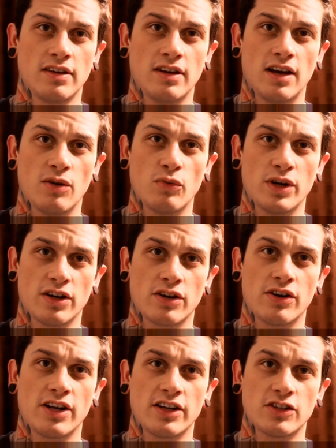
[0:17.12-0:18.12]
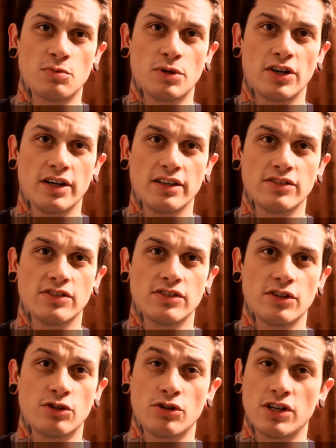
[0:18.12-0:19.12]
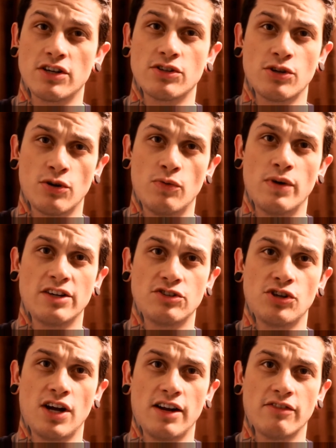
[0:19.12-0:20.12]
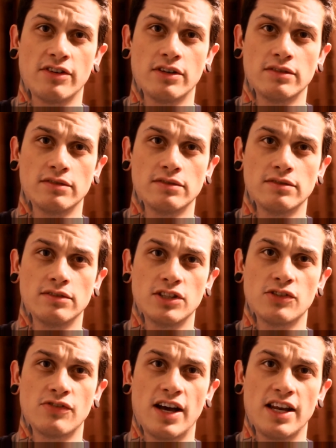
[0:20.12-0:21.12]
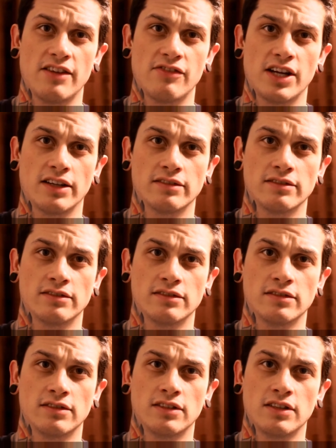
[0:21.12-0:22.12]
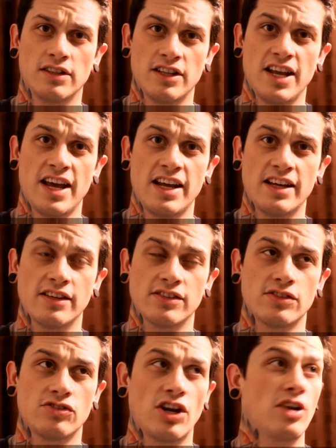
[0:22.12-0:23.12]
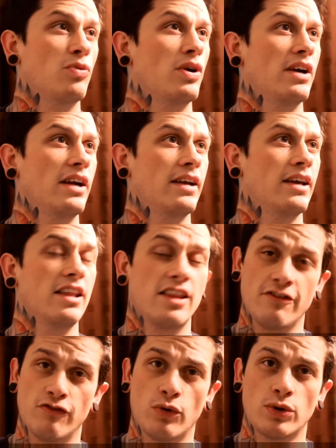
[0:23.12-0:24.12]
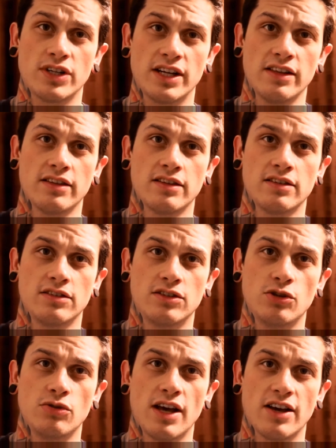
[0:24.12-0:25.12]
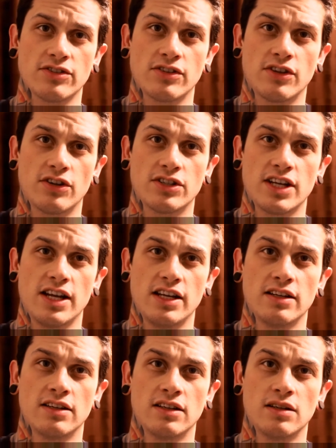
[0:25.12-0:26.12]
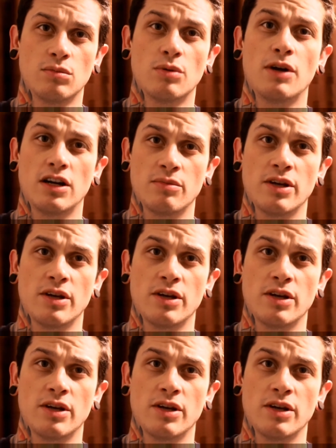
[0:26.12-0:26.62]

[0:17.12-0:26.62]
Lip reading: and we are going to experience the traditional wet shave this fine evening. The day is January the 14th, 2013. Prepare to